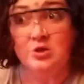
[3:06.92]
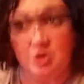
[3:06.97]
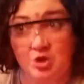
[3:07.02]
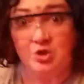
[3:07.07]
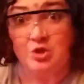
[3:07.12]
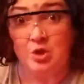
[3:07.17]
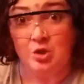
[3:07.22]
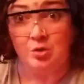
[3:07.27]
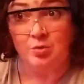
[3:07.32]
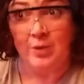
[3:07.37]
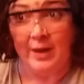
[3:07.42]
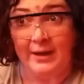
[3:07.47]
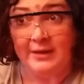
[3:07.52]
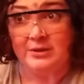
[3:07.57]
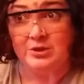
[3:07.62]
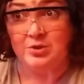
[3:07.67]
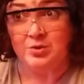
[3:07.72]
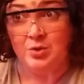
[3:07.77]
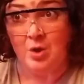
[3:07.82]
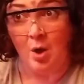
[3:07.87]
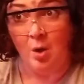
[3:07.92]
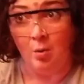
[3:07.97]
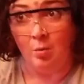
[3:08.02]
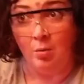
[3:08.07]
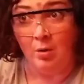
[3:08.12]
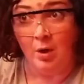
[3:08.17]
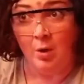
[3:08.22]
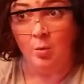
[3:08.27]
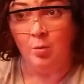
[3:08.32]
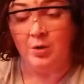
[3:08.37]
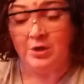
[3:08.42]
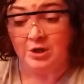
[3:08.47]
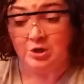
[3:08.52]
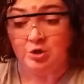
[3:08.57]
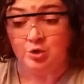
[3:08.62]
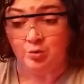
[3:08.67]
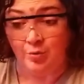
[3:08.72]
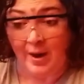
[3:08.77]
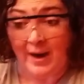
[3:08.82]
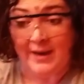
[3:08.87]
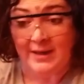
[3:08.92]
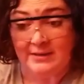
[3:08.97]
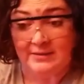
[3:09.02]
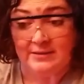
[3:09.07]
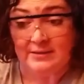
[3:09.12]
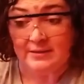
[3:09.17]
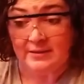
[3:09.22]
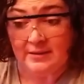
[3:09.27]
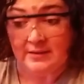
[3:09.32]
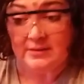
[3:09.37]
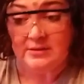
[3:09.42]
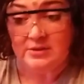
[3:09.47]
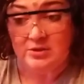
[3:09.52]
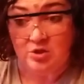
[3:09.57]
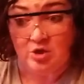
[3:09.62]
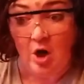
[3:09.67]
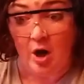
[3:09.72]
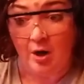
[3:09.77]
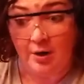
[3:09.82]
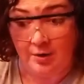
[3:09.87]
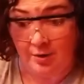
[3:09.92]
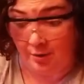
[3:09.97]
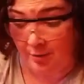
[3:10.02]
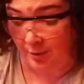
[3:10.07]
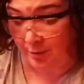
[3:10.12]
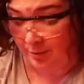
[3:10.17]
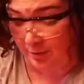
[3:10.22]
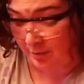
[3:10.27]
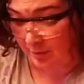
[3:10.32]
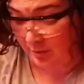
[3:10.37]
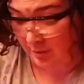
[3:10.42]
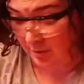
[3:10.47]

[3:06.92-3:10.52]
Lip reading: Just so you guys know, when it dries, it gets darker.